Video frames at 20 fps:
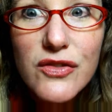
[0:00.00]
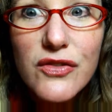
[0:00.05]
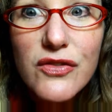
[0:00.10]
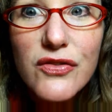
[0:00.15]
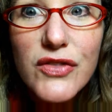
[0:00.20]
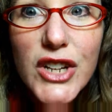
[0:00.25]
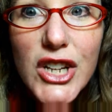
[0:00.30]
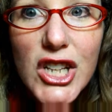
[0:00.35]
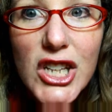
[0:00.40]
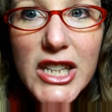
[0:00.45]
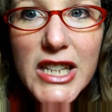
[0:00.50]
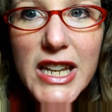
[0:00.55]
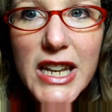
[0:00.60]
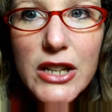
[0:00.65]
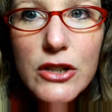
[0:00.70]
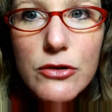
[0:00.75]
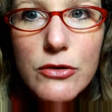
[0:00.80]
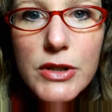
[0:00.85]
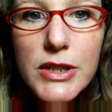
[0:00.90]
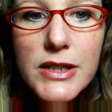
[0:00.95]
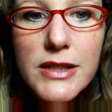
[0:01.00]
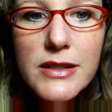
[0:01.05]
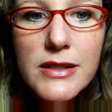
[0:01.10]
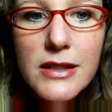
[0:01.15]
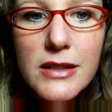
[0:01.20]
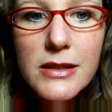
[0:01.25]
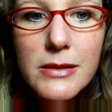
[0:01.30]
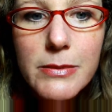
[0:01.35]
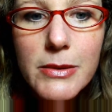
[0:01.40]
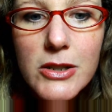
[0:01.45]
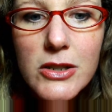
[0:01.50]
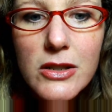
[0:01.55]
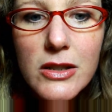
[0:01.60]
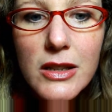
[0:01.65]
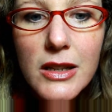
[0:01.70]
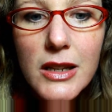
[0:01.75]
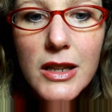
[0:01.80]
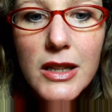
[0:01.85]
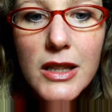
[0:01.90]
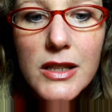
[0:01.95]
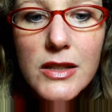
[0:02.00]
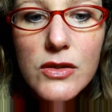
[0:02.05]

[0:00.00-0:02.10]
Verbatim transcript: are fairly dangerous, especially in